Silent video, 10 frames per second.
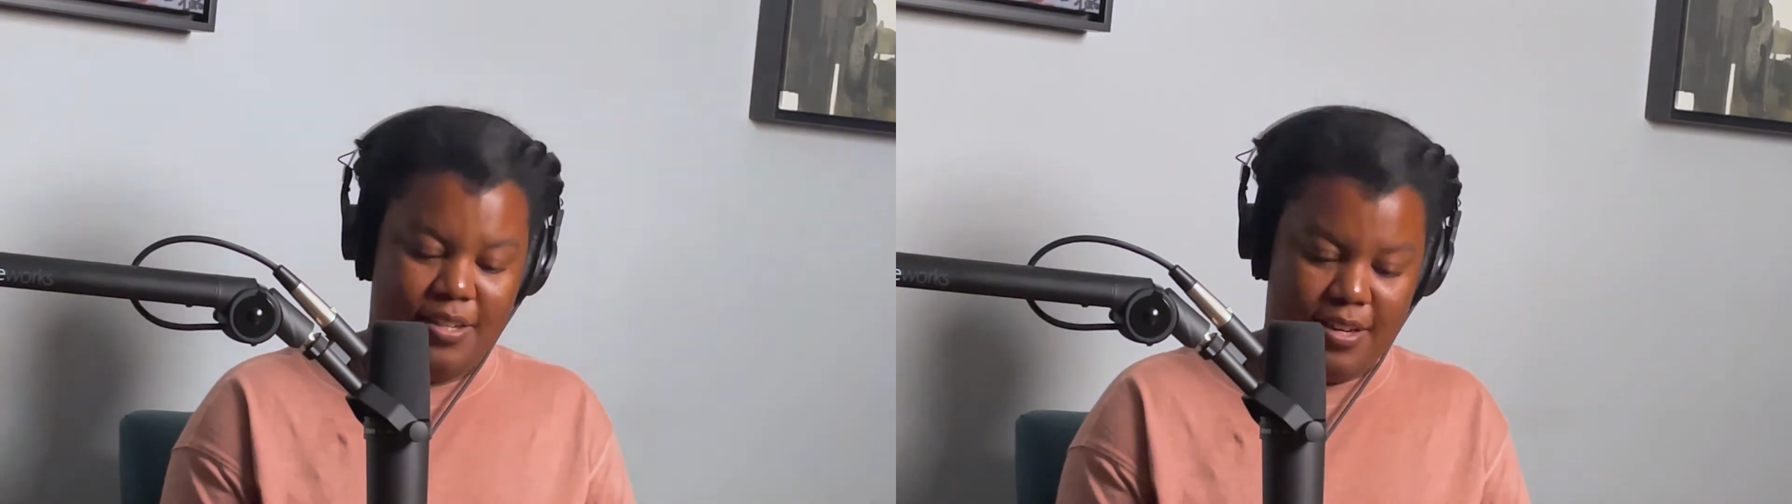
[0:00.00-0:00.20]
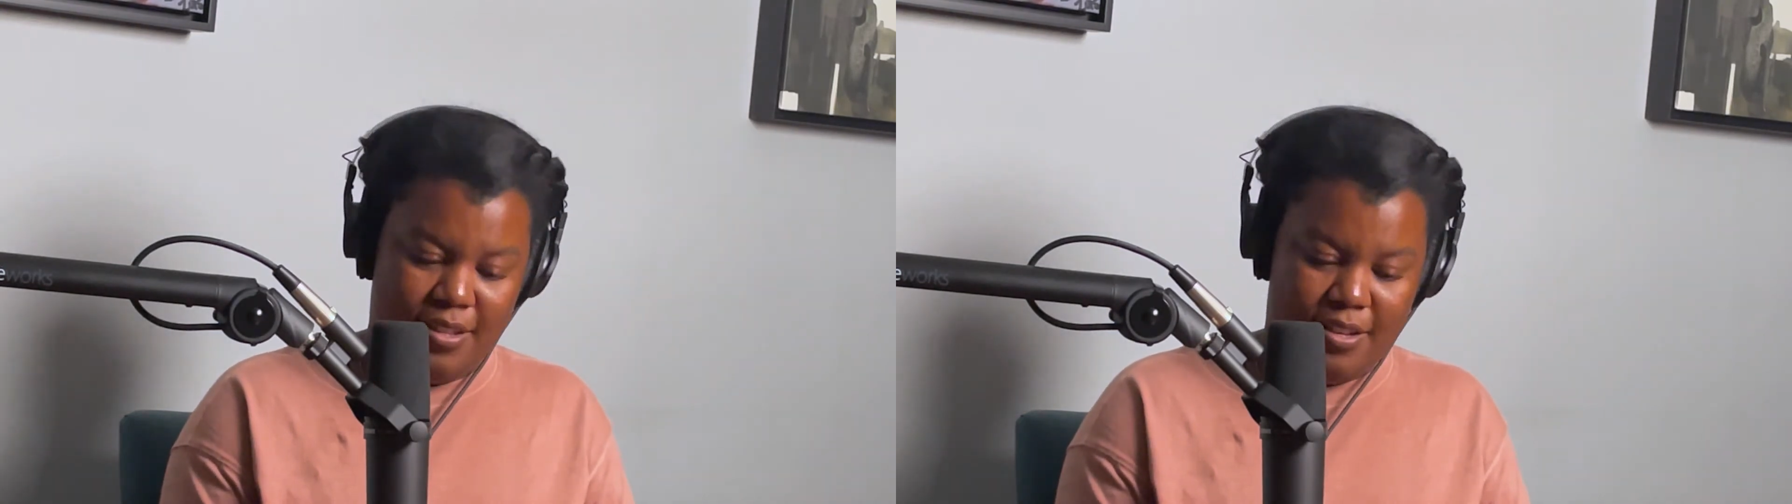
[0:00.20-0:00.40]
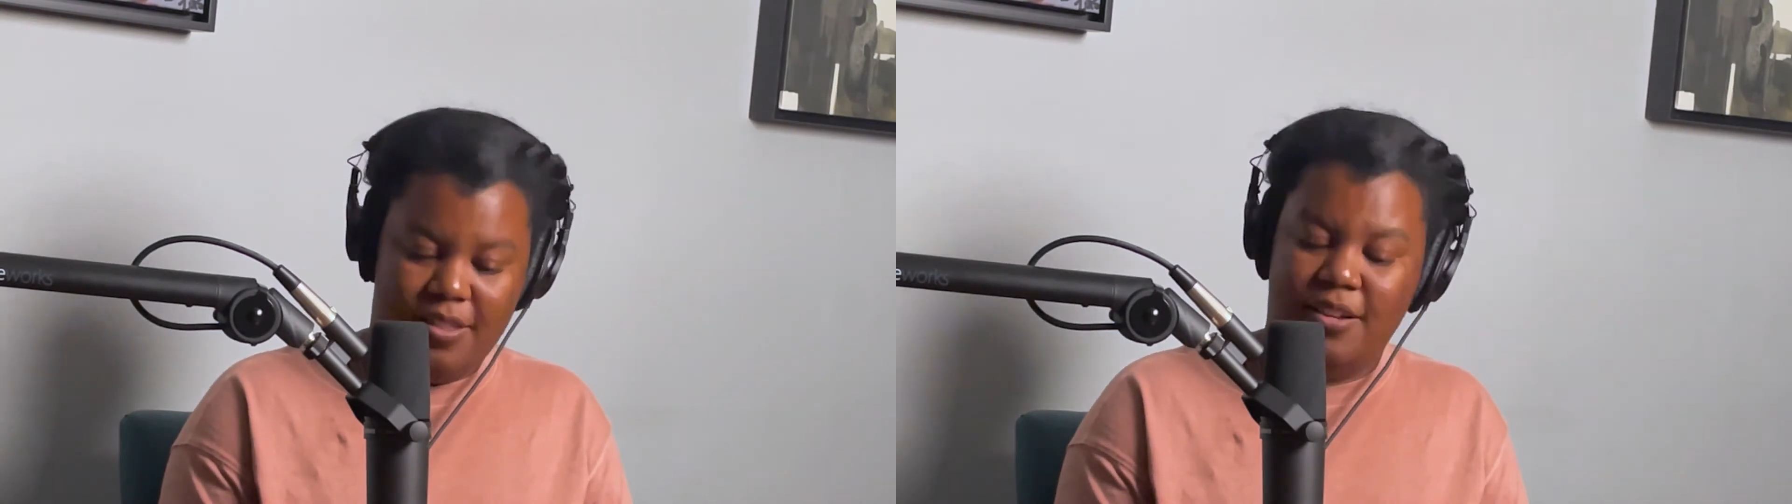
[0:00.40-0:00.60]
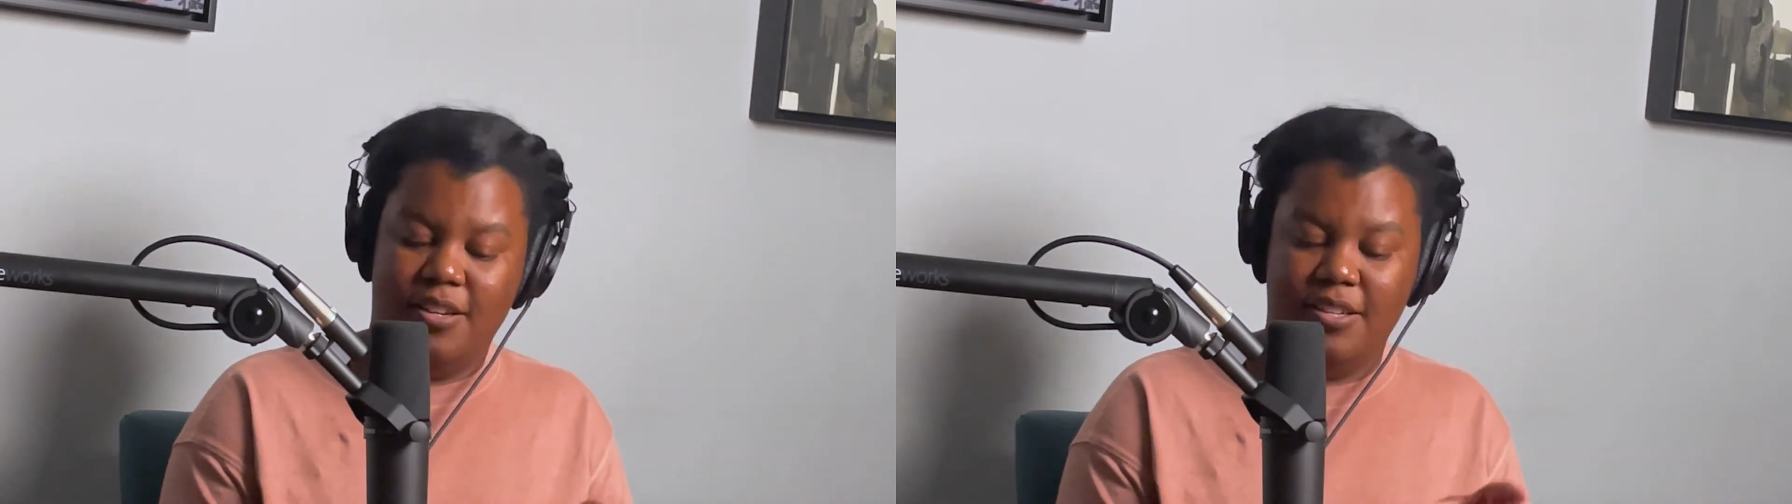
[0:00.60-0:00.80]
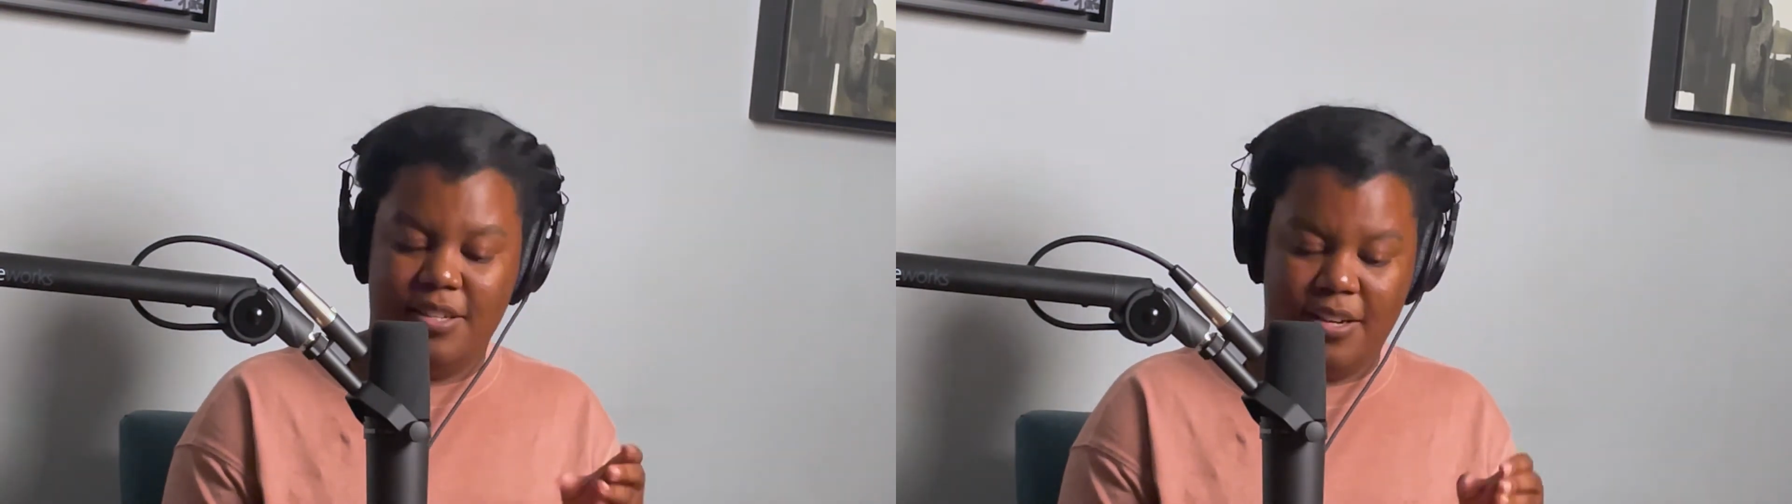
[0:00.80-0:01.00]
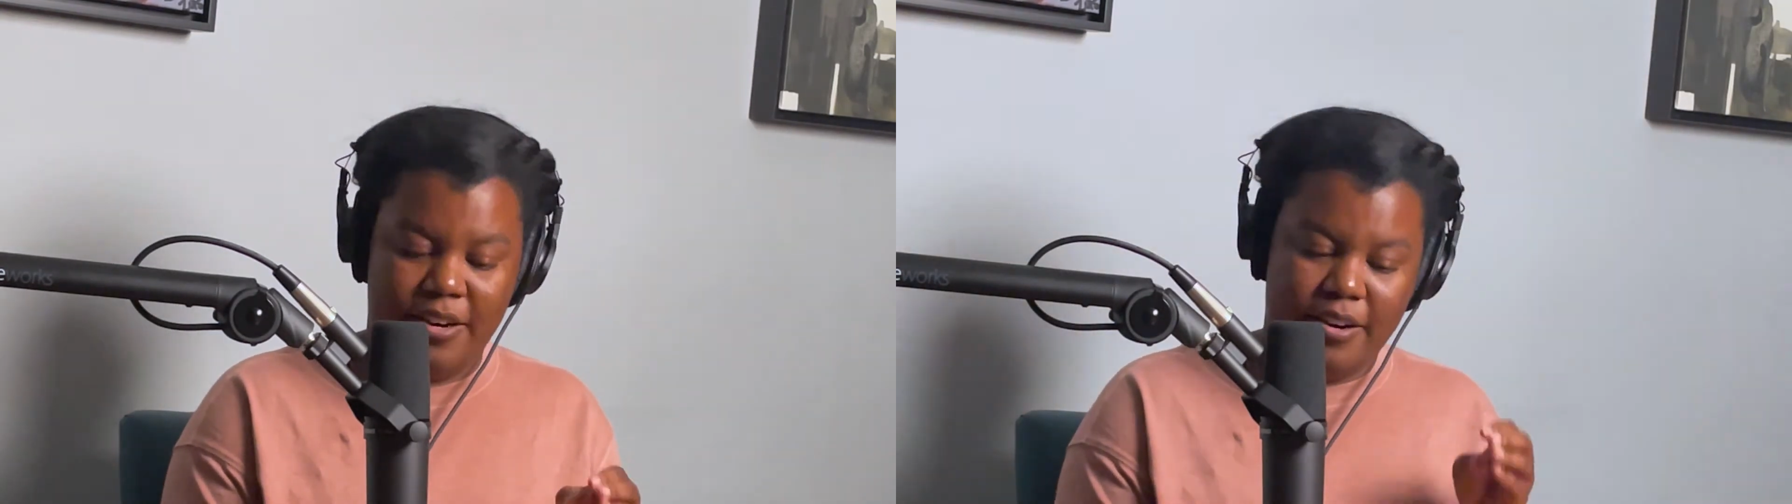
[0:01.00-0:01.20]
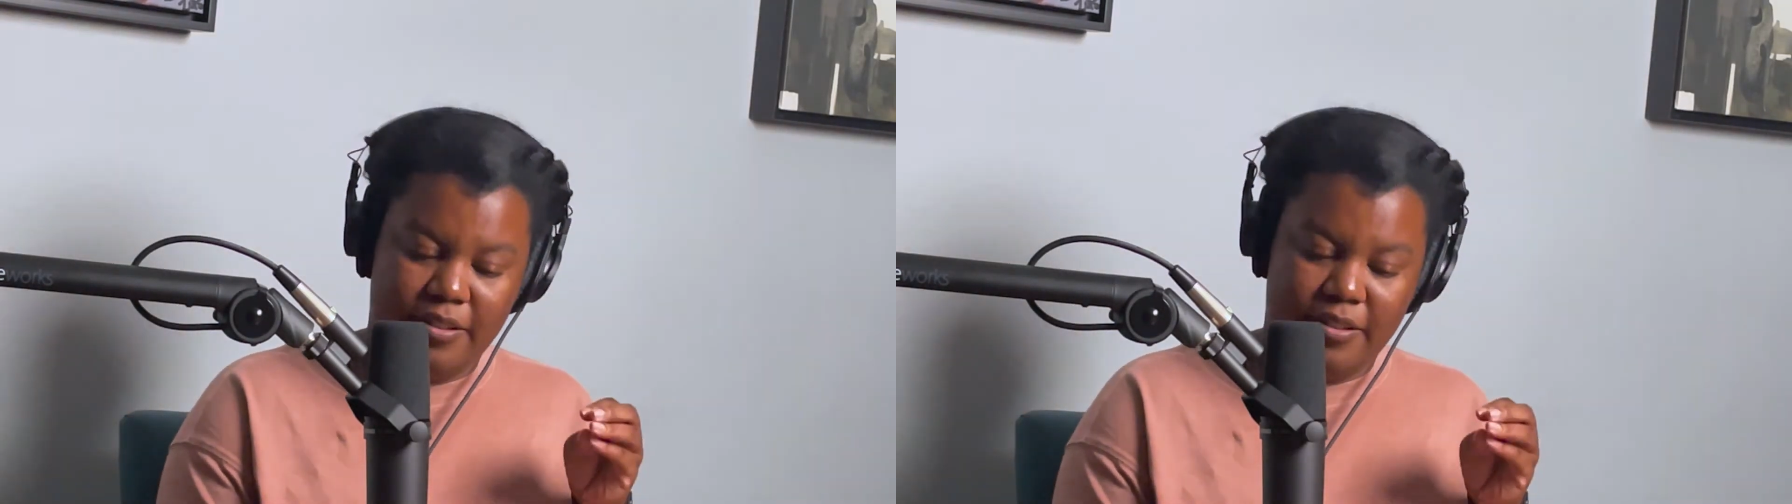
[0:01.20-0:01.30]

and I think they need to hear